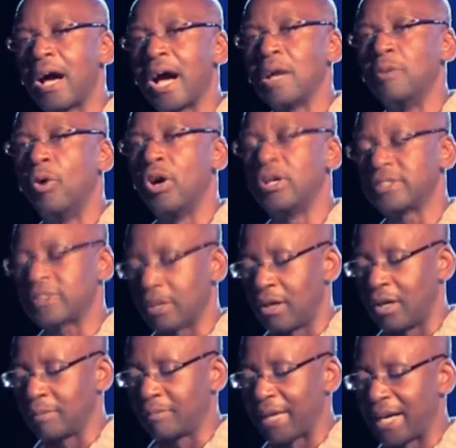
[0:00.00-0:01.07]
I want,
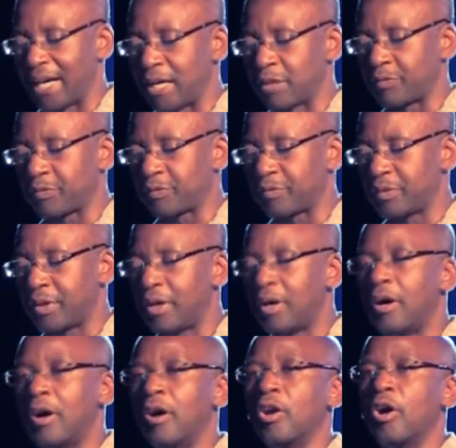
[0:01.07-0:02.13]
on behalf
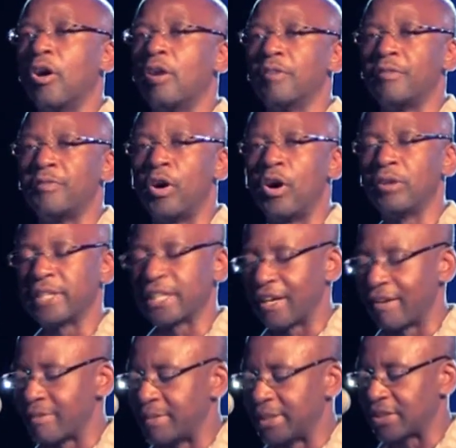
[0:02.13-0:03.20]
of all the
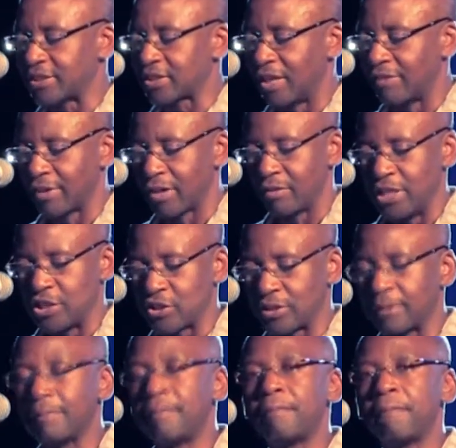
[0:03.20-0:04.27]
governments of our
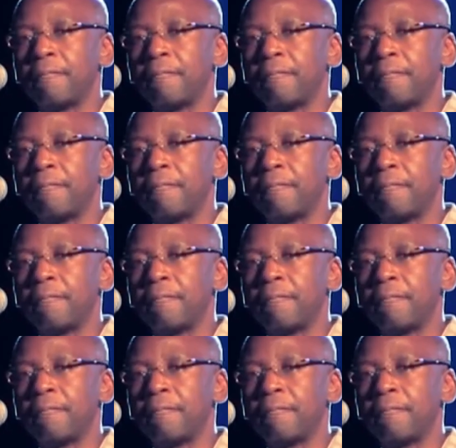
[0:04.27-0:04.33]
region,